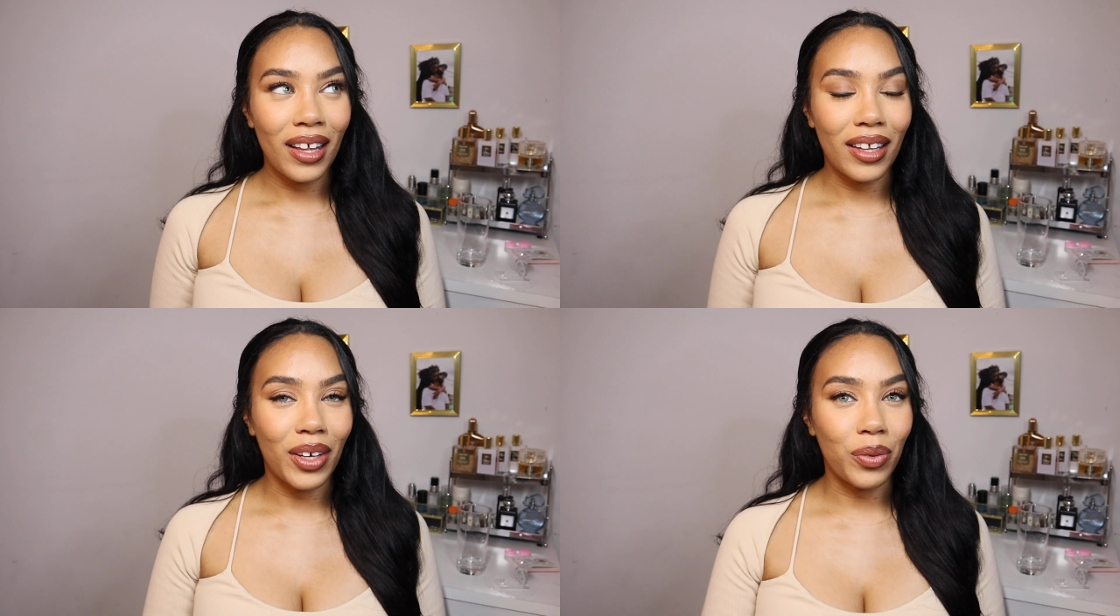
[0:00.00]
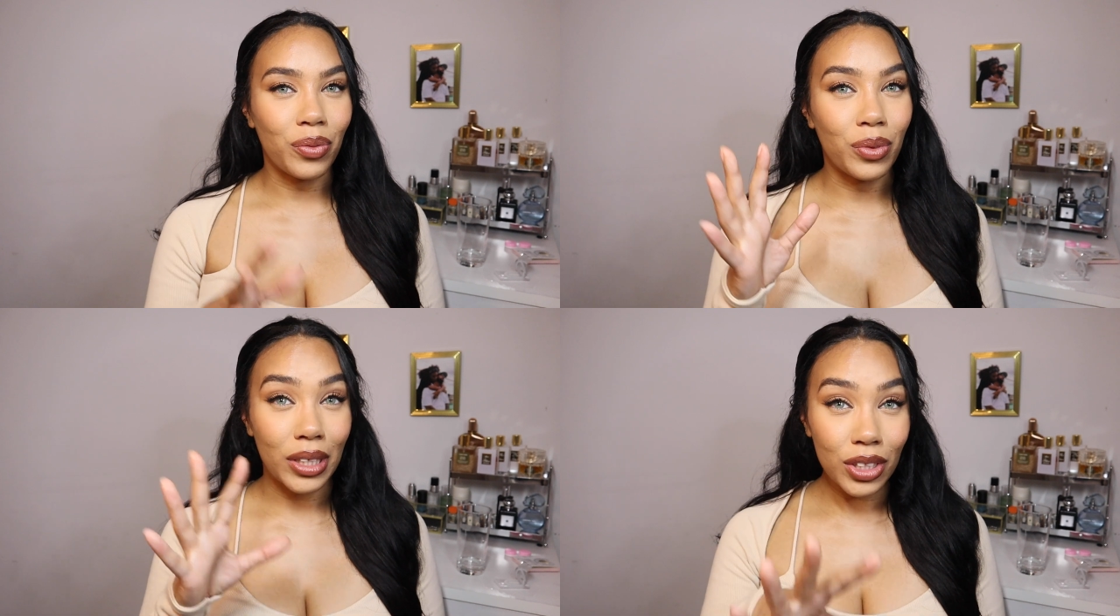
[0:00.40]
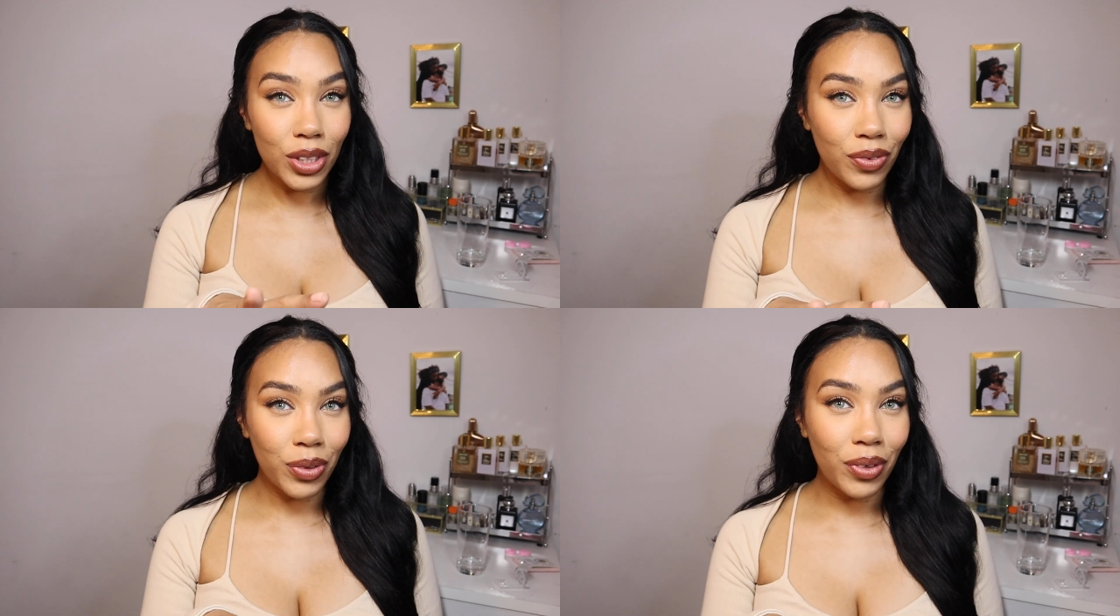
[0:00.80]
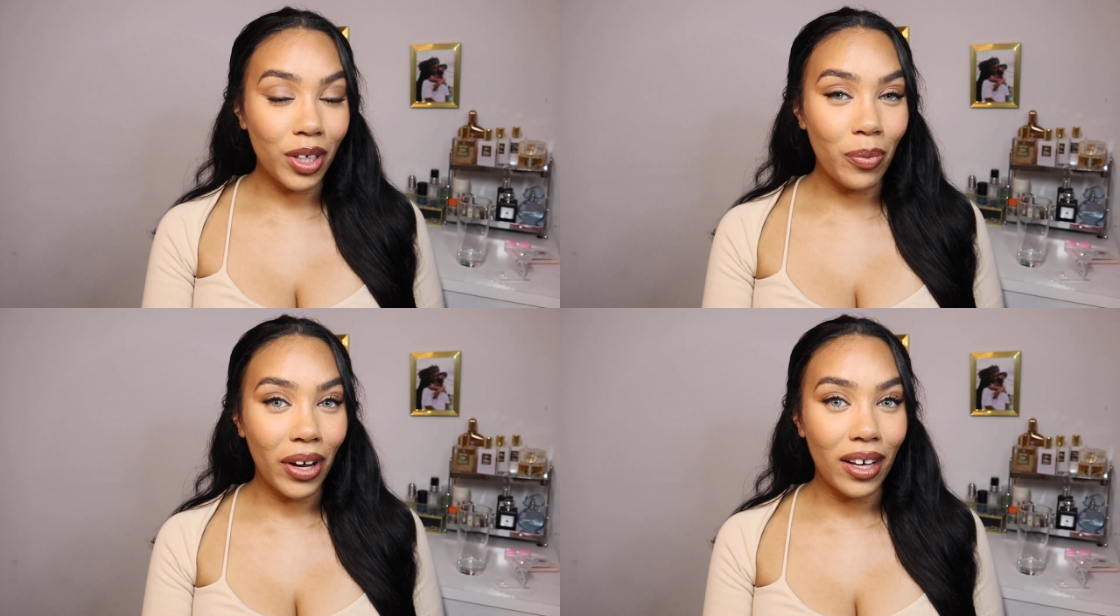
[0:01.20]
like reach for
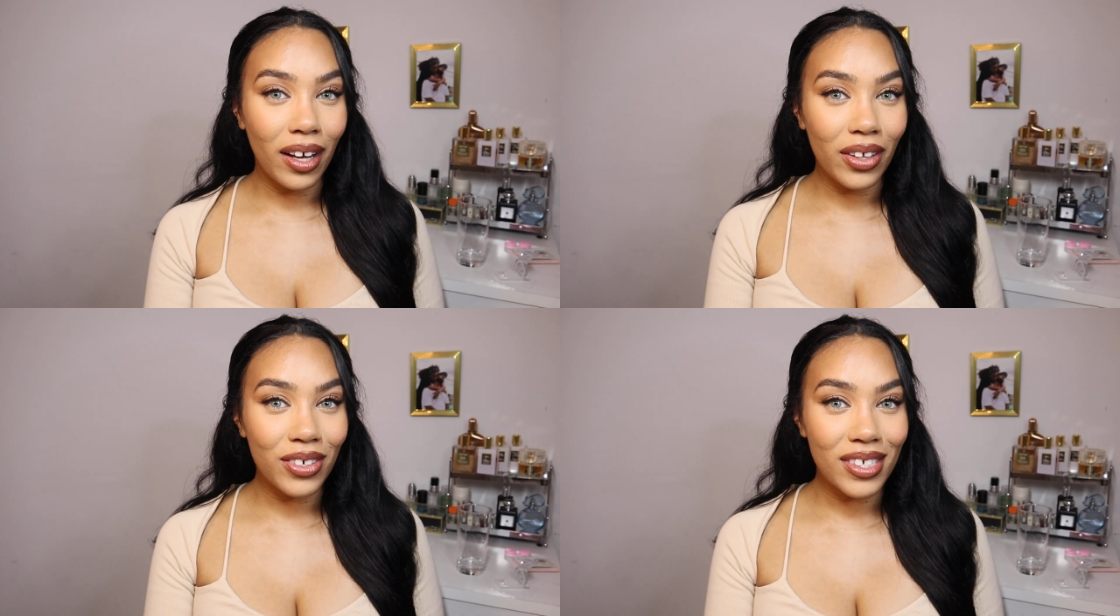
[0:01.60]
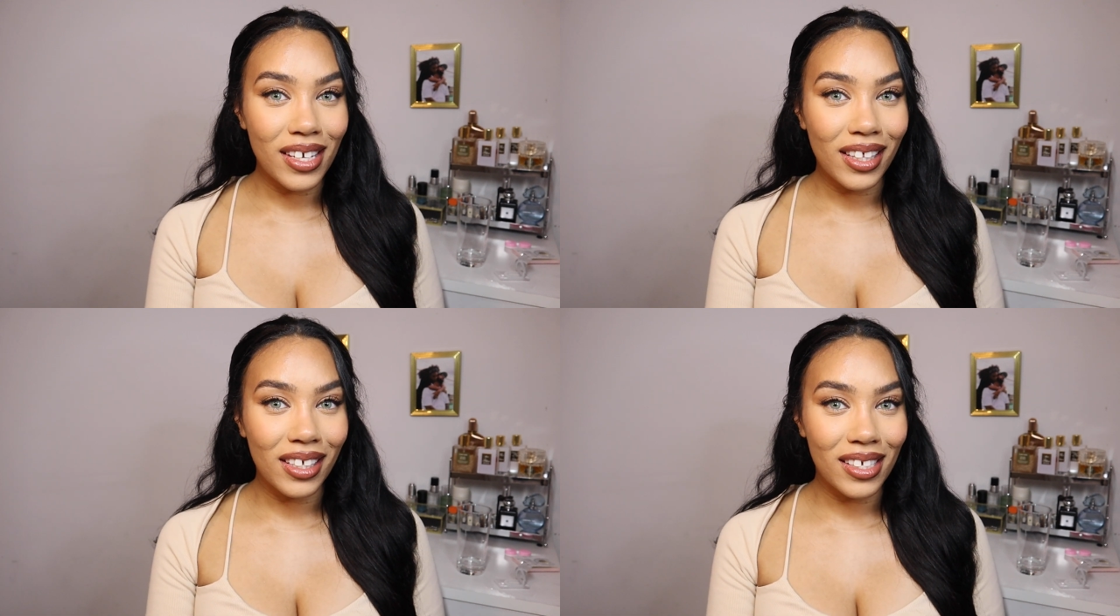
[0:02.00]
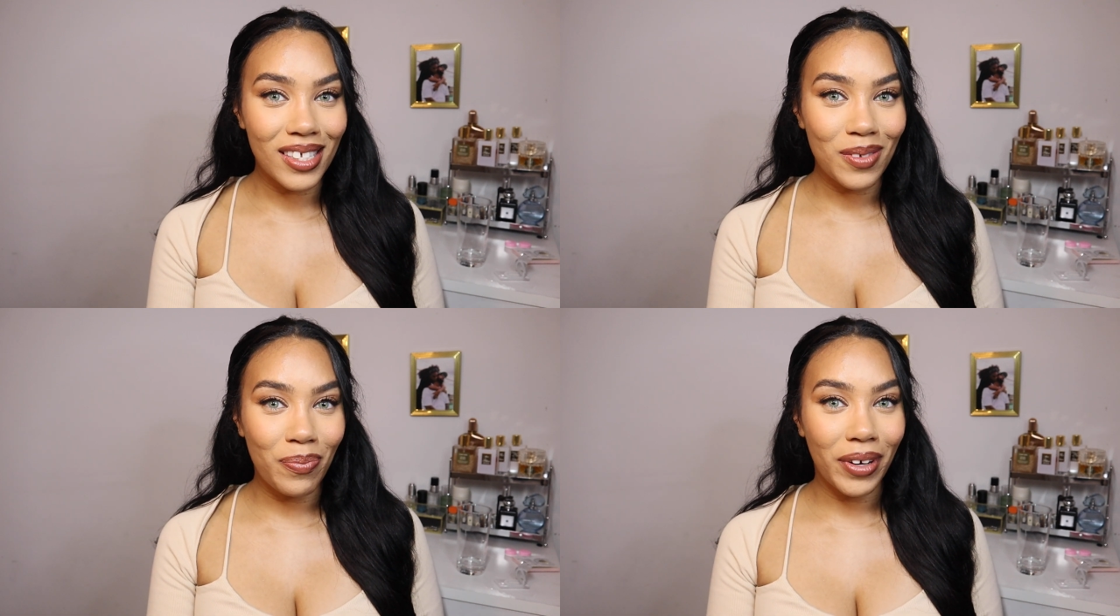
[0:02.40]
really bright colors like this,